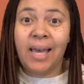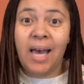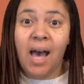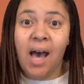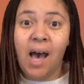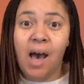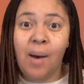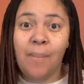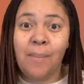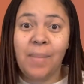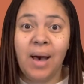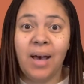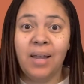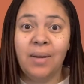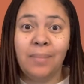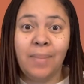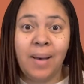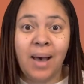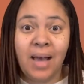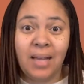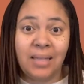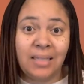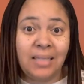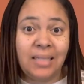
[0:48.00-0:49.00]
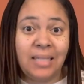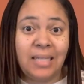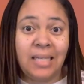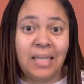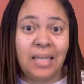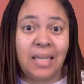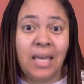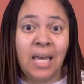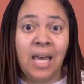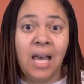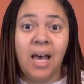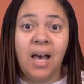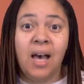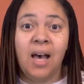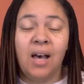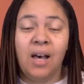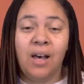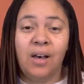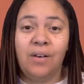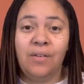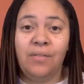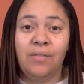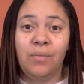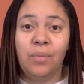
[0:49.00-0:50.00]
unboxing
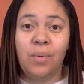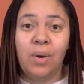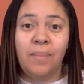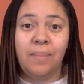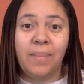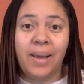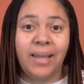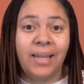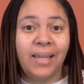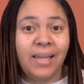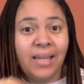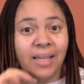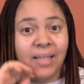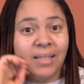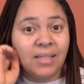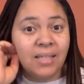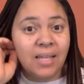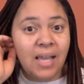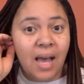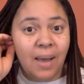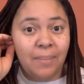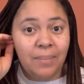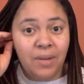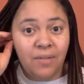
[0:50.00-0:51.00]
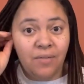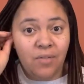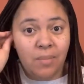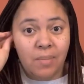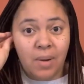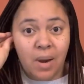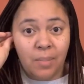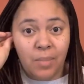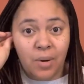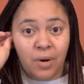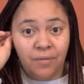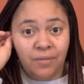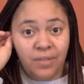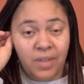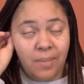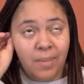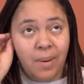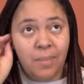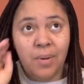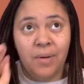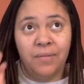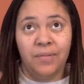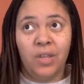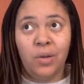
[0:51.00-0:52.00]
of what my kids got me for my birthday.
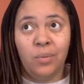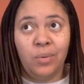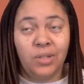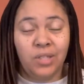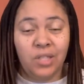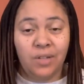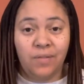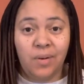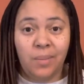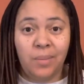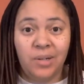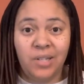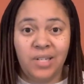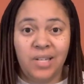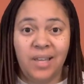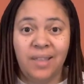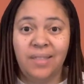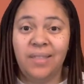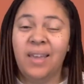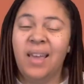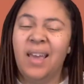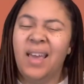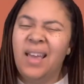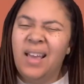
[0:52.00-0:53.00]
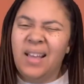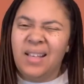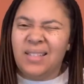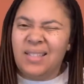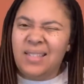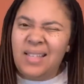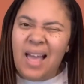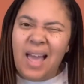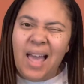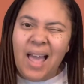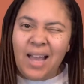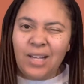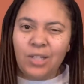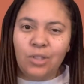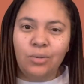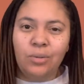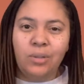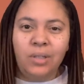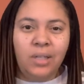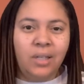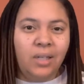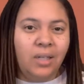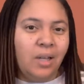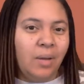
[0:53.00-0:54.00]
My birthday was November 10th. It's not
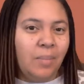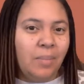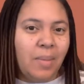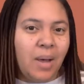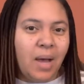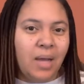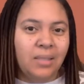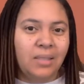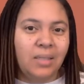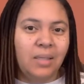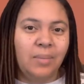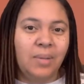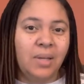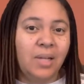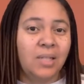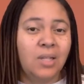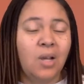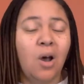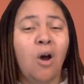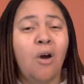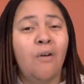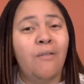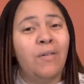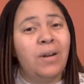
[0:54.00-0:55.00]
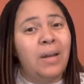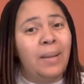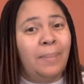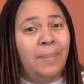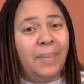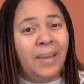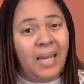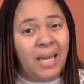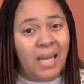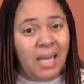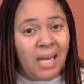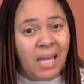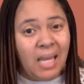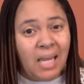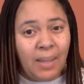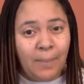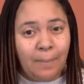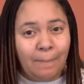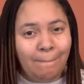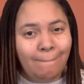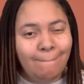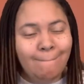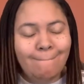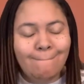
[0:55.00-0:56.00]
actually an unboxing because I've already been in
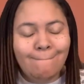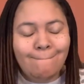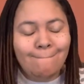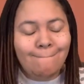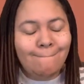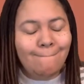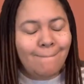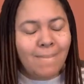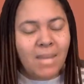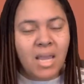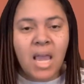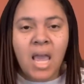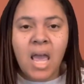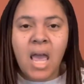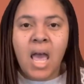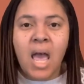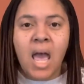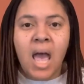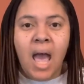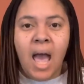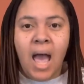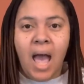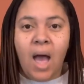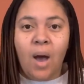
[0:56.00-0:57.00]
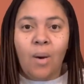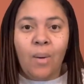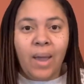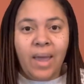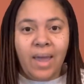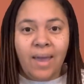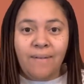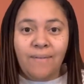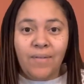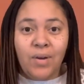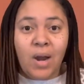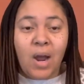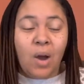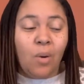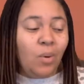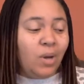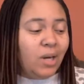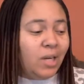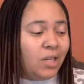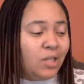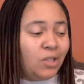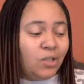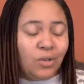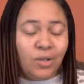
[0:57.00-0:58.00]
it. However, I
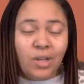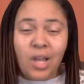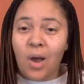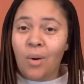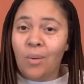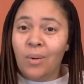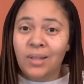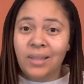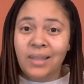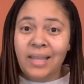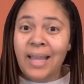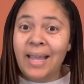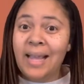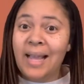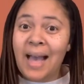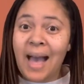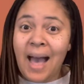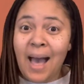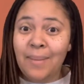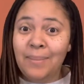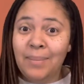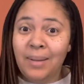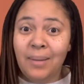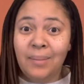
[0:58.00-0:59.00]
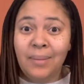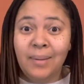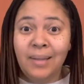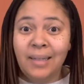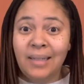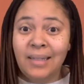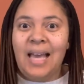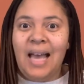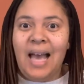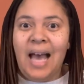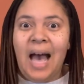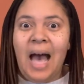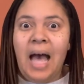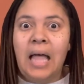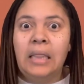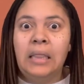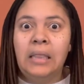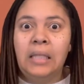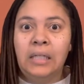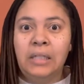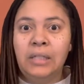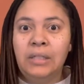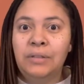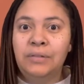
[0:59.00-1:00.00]
wanted to show y'all what they got me because I
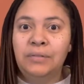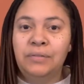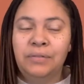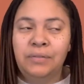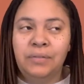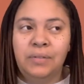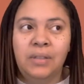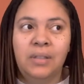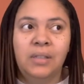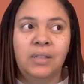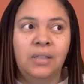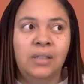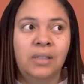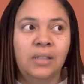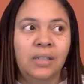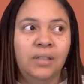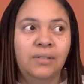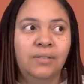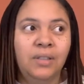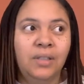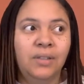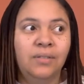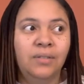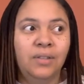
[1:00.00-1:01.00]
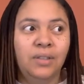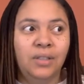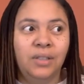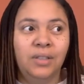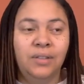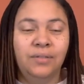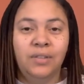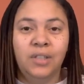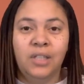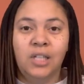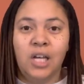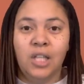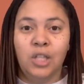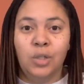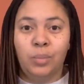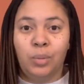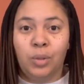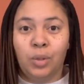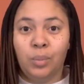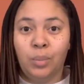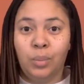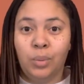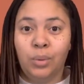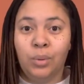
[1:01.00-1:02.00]
love the color
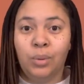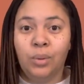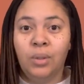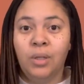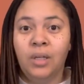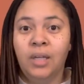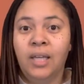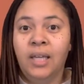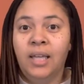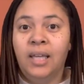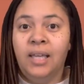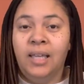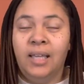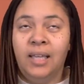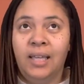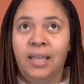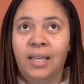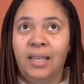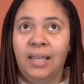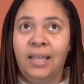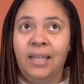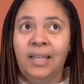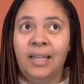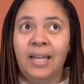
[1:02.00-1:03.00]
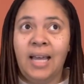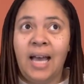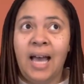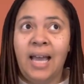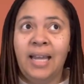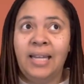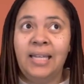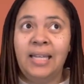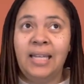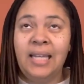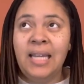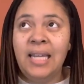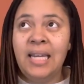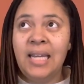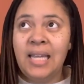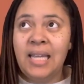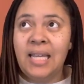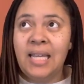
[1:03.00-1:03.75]
purple. And I needed